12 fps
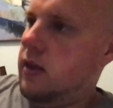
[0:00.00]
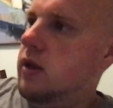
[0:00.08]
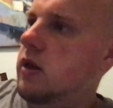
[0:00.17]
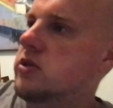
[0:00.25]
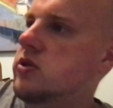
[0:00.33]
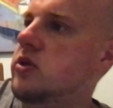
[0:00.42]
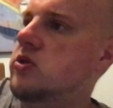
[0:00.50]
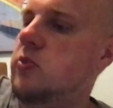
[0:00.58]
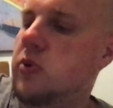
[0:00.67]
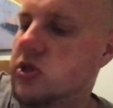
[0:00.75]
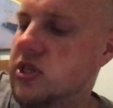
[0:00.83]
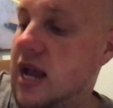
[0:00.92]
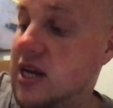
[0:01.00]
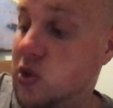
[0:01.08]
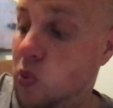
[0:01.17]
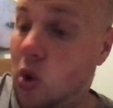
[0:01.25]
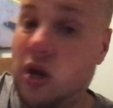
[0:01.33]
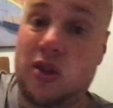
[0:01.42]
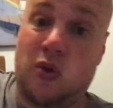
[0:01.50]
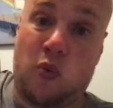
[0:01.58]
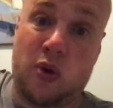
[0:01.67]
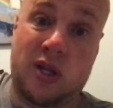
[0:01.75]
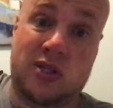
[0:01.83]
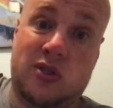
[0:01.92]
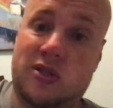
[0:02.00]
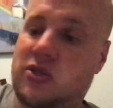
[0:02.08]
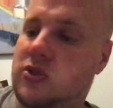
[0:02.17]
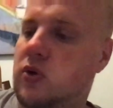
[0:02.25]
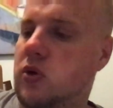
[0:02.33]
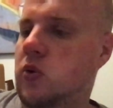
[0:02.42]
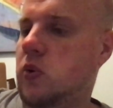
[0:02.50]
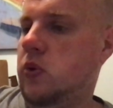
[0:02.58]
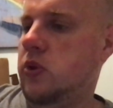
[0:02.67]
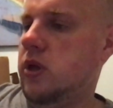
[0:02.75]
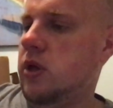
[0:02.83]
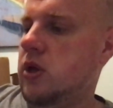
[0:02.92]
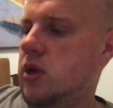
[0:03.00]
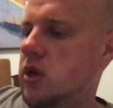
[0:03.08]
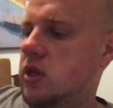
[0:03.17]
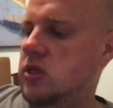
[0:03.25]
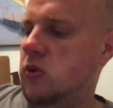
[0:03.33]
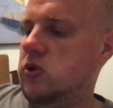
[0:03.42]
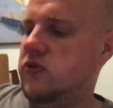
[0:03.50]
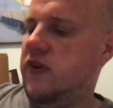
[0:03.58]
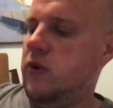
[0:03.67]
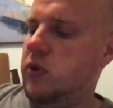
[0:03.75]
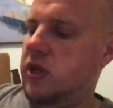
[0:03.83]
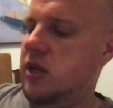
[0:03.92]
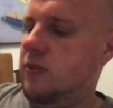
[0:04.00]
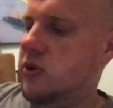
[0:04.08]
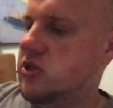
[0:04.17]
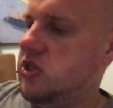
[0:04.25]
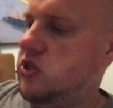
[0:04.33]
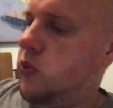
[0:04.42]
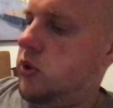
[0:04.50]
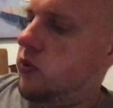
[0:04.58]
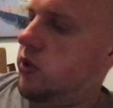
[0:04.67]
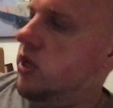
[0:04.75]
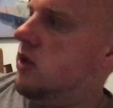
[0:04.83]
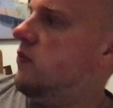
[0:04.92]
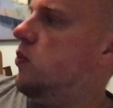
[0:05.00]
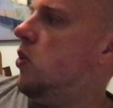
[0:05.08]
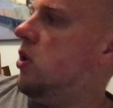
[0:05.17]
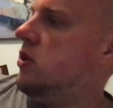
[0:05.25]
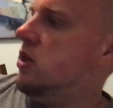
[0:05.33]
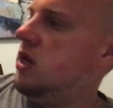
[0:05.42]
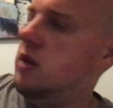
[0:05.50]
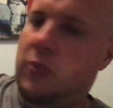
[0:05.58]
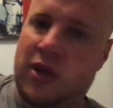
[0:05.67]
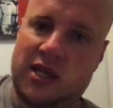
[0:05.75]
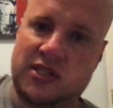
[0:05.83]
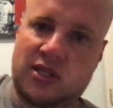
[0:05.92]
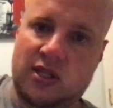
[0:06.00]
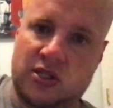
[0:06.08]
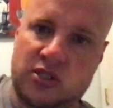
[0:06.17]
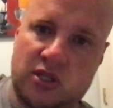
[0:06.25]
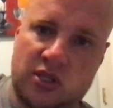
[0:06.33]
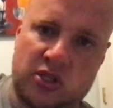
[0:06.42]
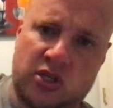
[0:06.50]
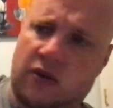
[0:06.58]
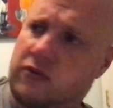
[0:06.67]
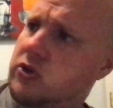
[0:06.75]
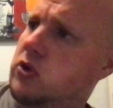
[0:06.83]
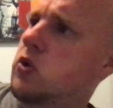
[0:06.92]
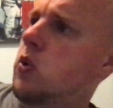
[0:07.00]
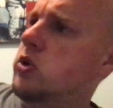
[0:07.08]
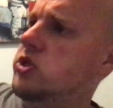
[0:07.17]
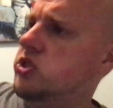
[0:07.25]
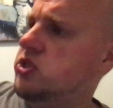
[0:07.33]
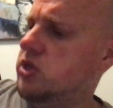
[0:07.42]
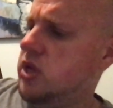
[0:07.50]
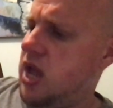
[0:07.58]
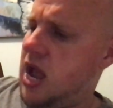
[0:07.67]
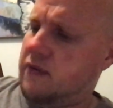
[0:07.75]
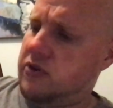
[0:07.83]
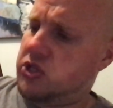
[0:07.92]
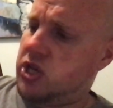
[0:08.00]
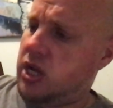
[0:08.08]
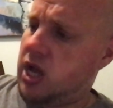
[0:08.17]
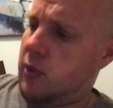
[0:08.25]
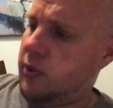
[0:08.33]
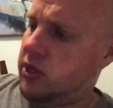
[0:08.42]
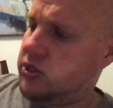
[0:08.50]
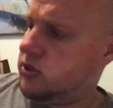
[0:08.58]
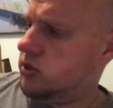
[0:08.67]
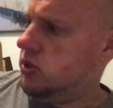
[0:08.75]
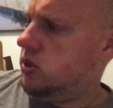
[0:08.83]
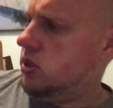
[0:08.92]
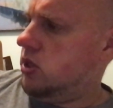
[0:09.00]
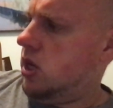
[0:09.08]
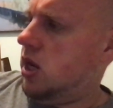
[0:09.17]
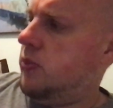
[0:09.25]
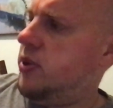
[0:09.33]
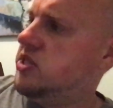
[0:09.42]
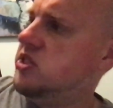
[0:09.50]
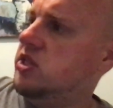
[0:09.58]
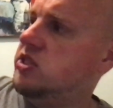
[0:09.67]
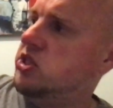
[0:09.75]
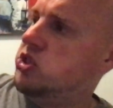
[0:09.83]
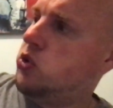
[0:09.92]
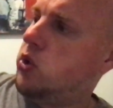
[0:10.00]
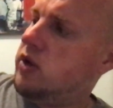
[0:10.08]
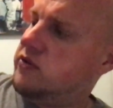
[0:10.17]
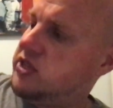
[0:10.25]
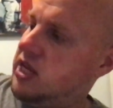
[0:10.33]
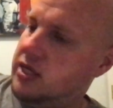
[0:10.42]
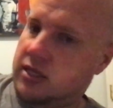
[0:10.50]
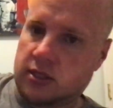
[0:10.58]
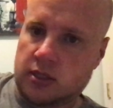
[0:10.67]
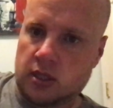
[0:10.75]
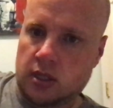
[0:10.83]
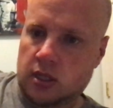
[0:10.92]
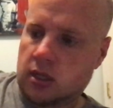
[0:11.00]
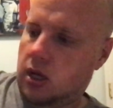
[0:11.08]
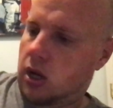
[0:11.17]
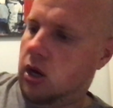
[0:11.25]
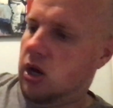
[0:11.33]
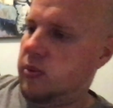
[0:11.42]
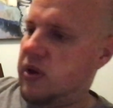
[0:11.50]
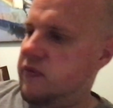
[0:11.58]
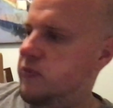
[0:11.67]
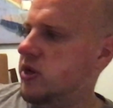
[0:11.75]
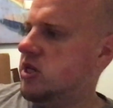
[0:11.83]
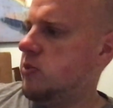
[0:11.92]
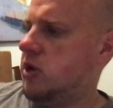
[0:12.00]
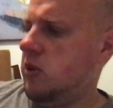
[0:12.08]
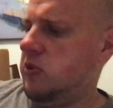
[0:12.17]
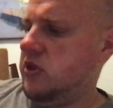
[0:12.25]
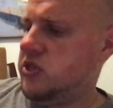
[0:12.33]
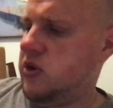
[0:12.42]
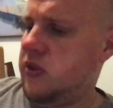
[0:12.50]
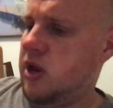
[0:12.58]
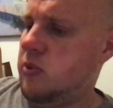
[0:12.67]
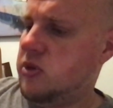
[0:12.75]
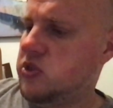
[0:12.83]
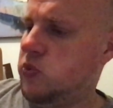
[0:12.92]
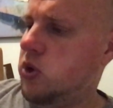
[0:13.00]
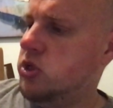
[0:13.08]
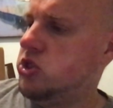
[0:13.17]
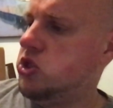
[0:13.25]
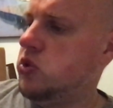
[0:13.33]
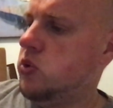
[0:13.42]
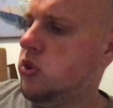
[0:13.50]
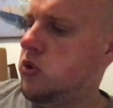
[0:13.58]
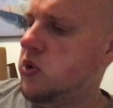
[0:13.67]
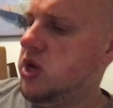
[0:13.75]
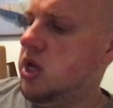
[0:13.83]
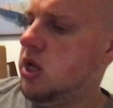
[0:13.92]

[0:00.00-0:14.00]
So these are books I actually wanted to read. So this is sort of cool. It's always fun when you get books that you want to read. Then you get Pestilence. These covers are gorgeous. Aftershock Comics. Pestilence, A Story of Satan. I've picked up a couple of these here and there, but this is 1, 2, 3,